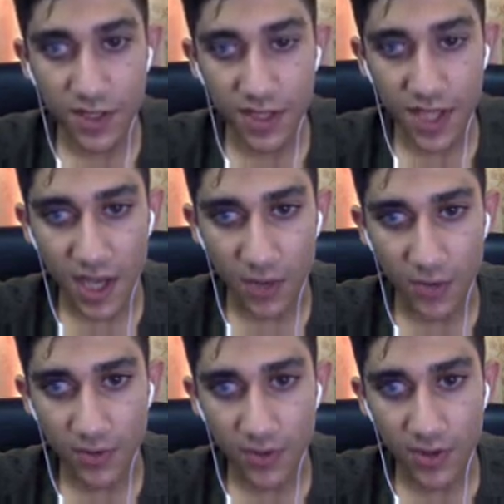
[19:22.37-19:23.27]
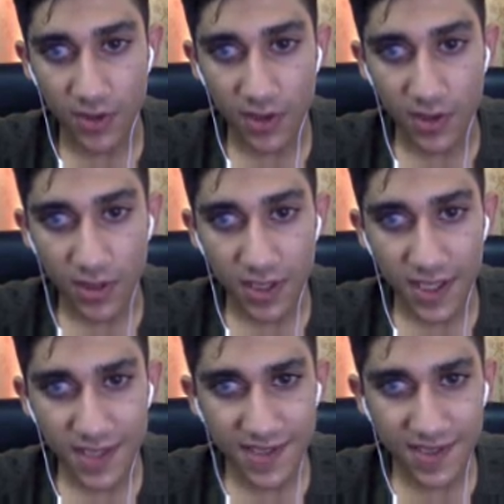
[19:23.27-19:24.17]
Now,
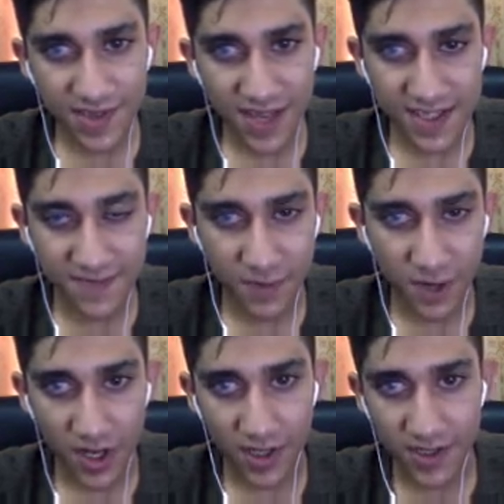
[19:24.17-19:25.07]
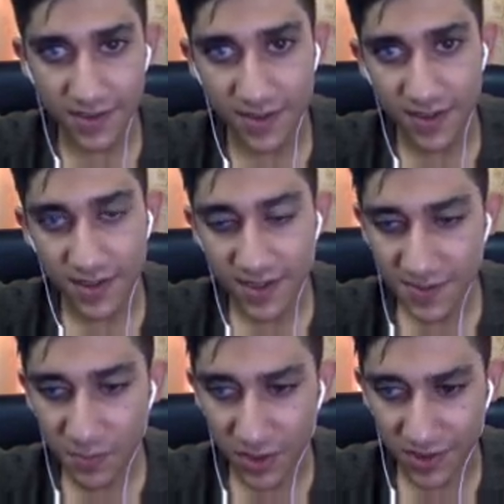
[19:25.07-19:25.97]
let's transpile it. Let's
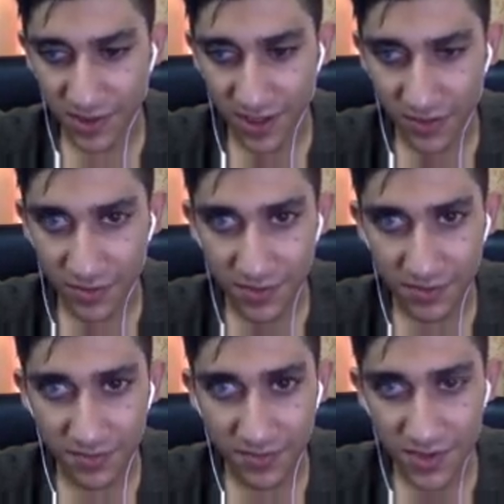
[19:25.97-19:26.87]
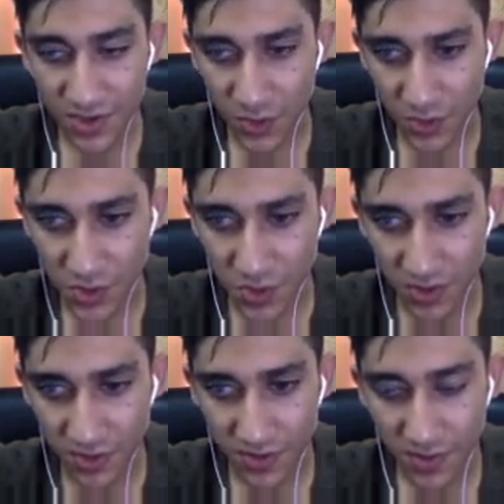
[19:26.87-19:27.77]
bundle our source code